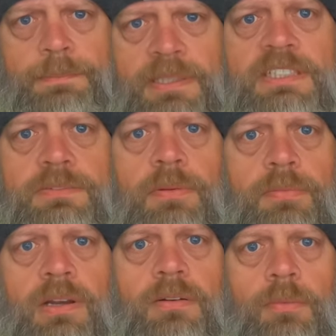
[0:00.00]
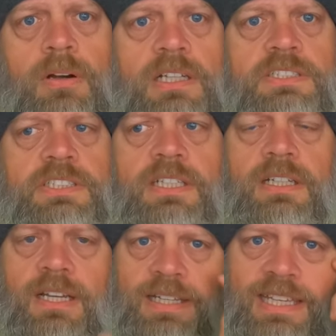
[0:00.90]
pleased with what I watched.
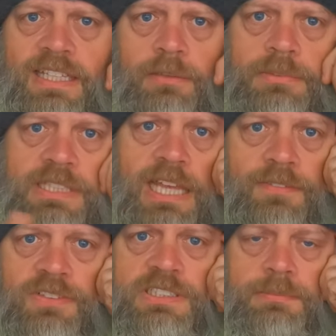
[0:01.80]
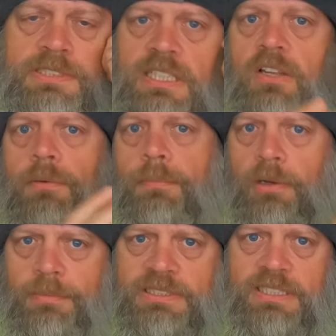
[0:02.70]
Again, there was kind of some slow
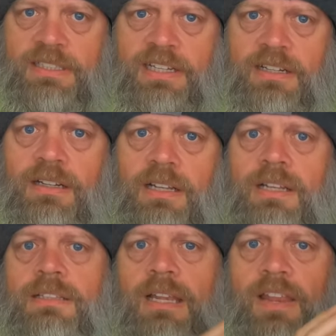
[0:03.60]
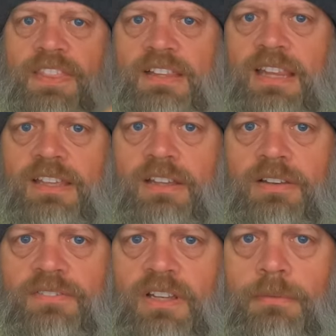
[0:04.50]
moments in there that I think they could
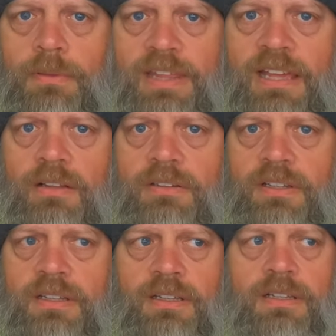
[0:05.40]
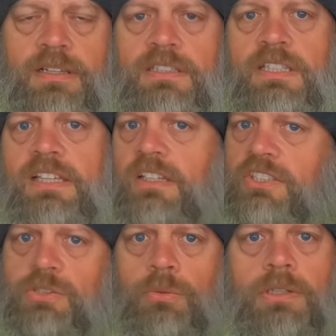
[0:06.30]
have done without. They could
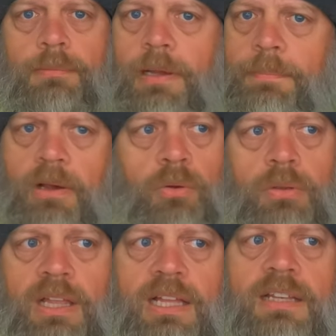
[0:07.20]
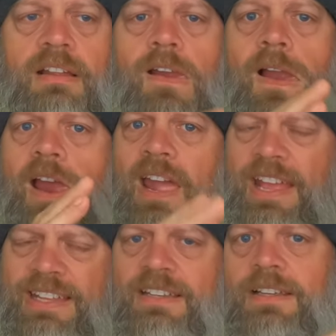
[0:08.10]
have shortened them up a whole lot
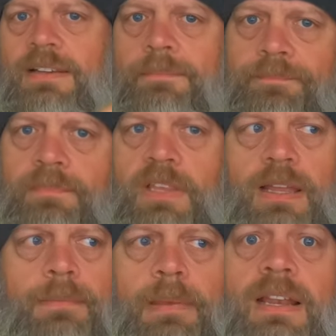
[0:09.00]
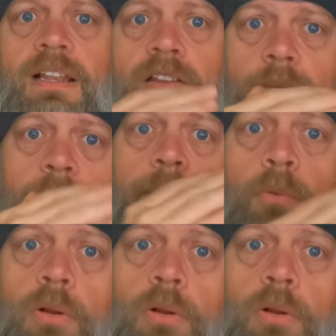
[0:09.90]
and kind of made it a little bit